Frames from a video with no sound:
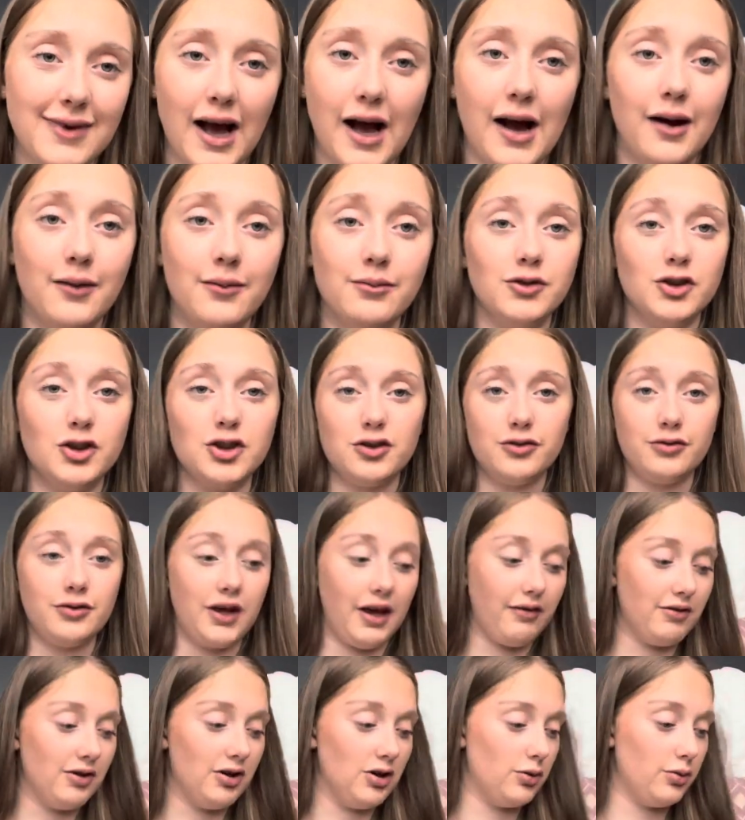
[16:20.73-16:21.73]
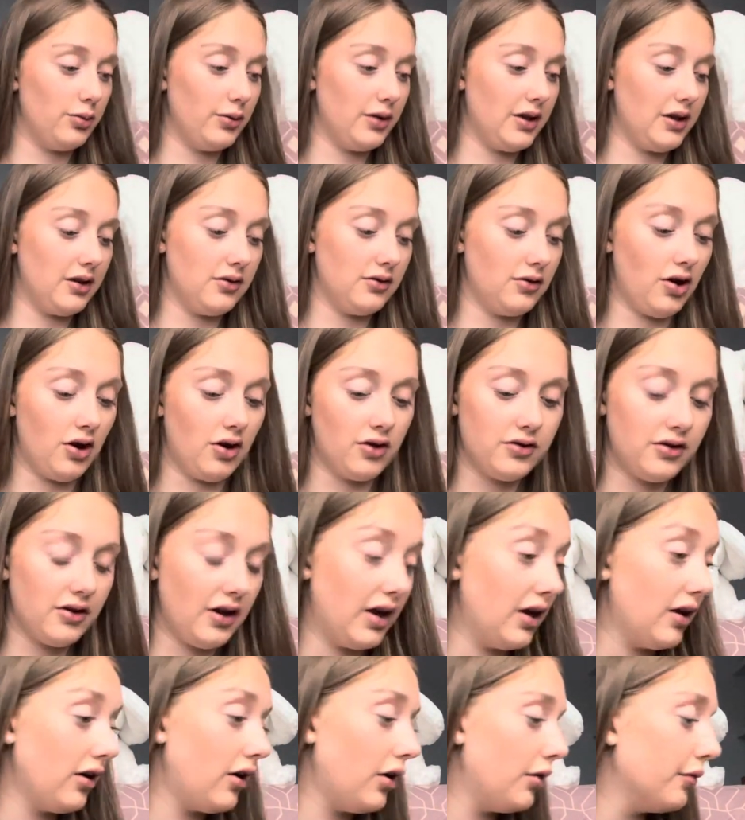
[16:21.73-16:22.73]
I'm just giving up with not
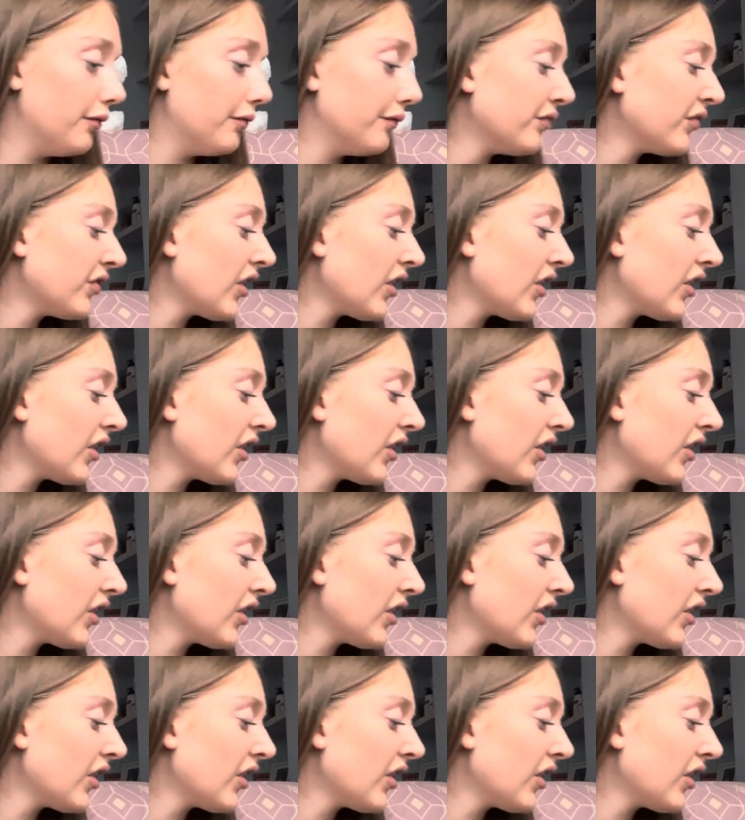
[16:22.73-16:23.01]
saying cute.